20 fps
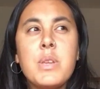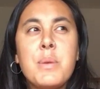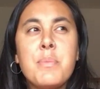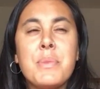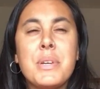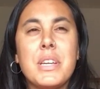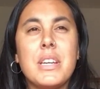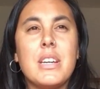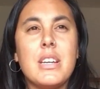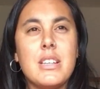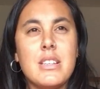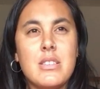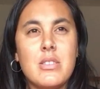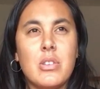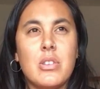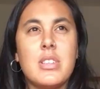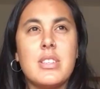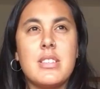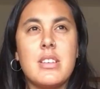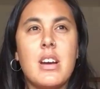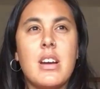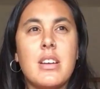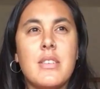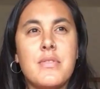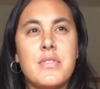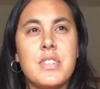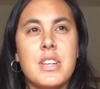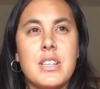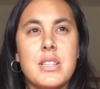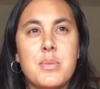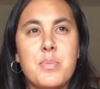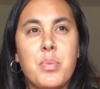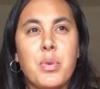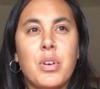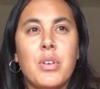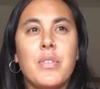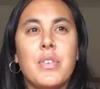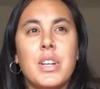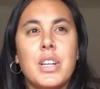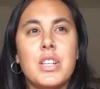But yeah, so this kind of does
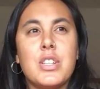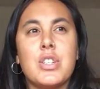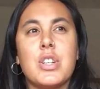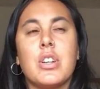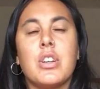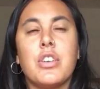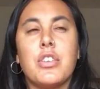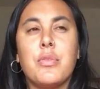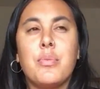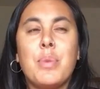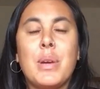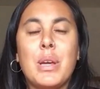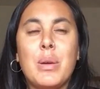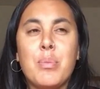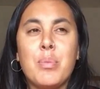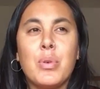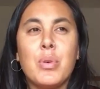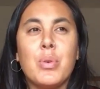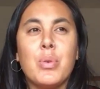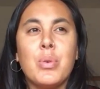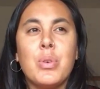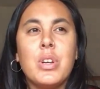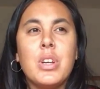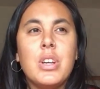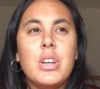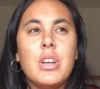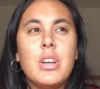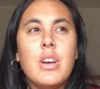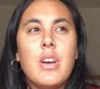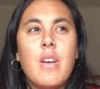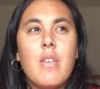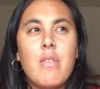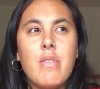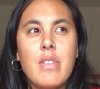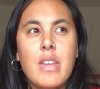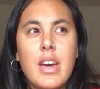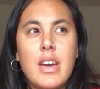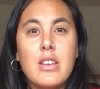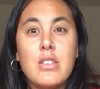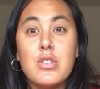privilege a lot of people
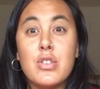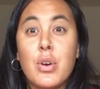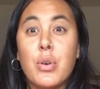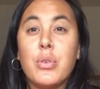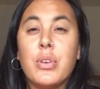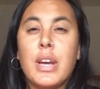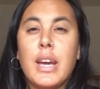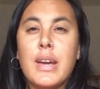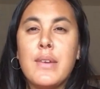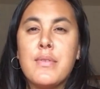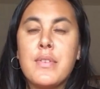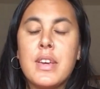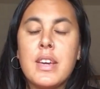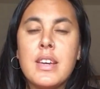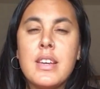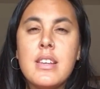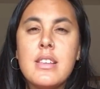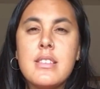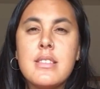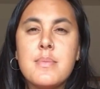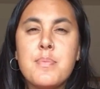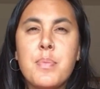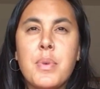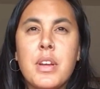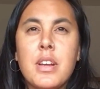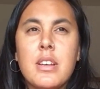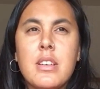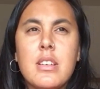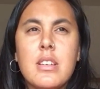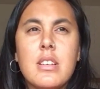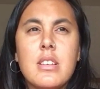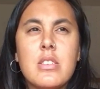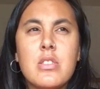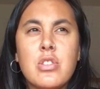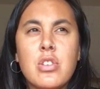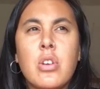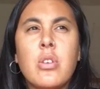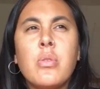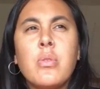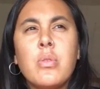that don't have kids, but
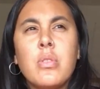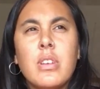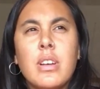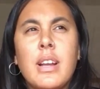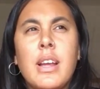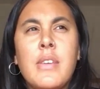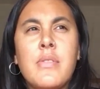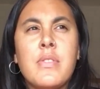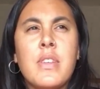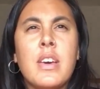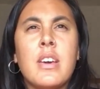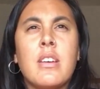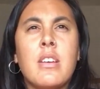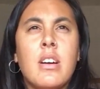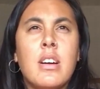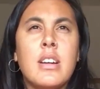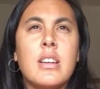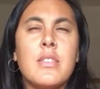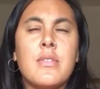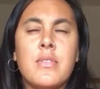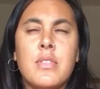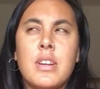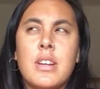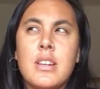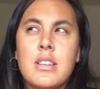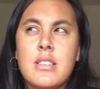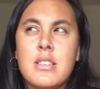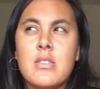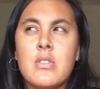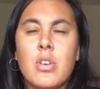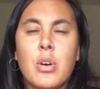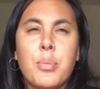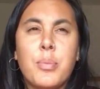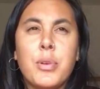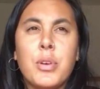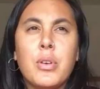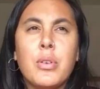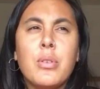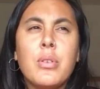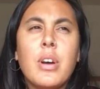don't let that kind of like stop
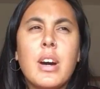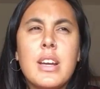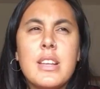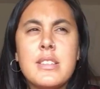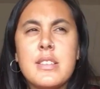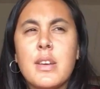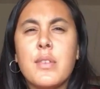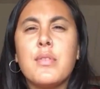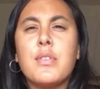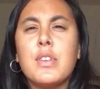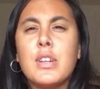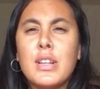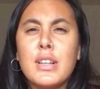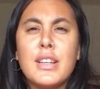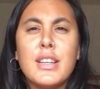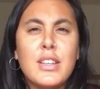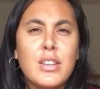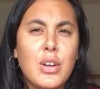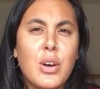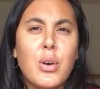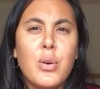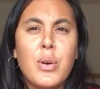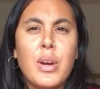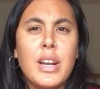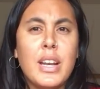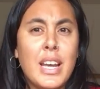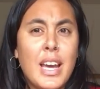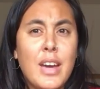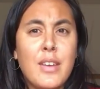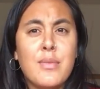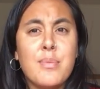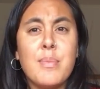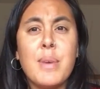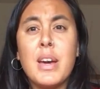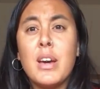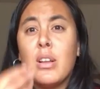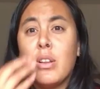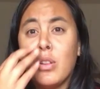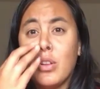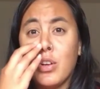you. I definitely know and have
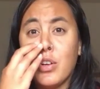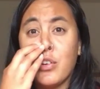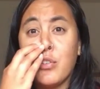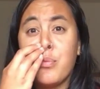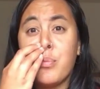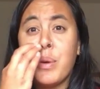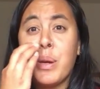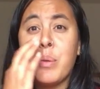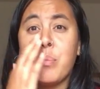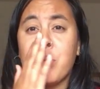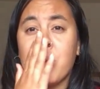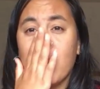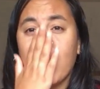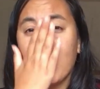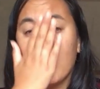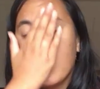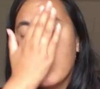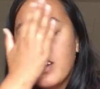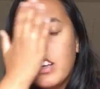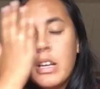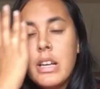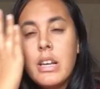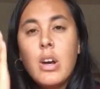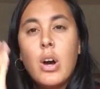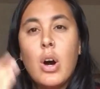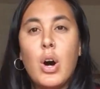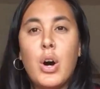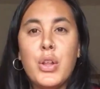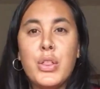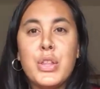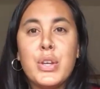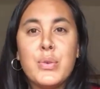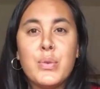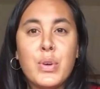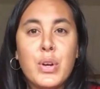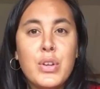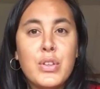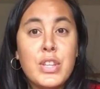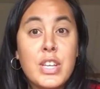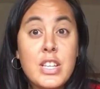met a lot of people on the
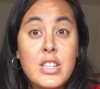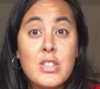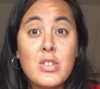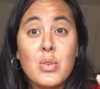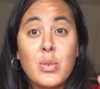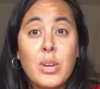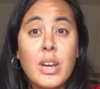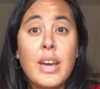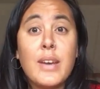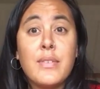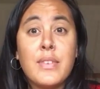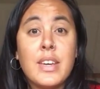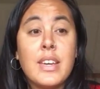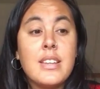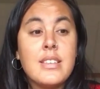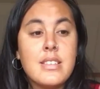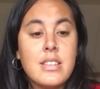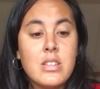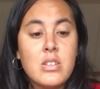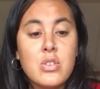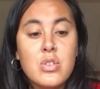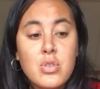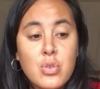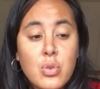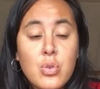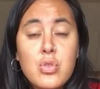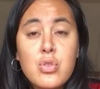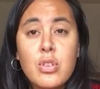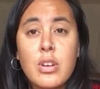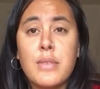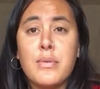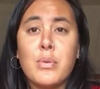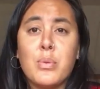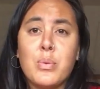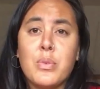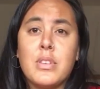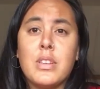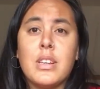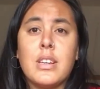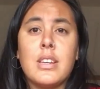road that do have kids and do travel
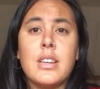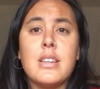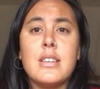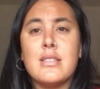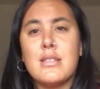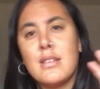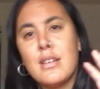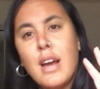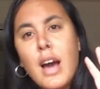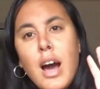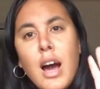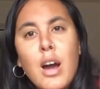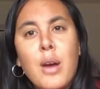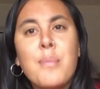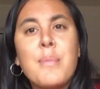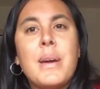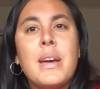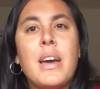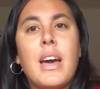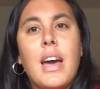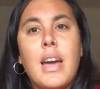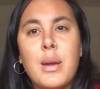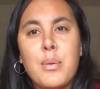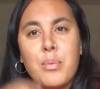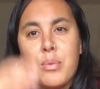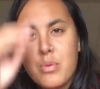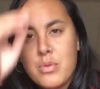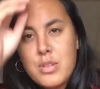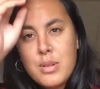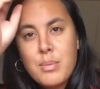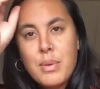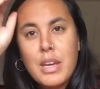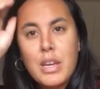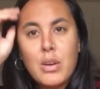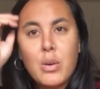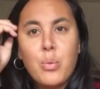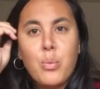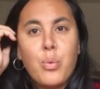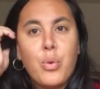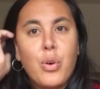with their kids and are able to make
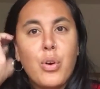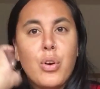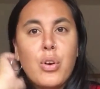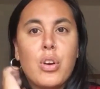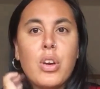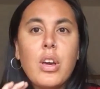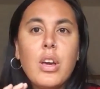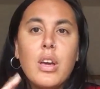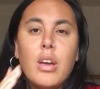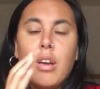it work.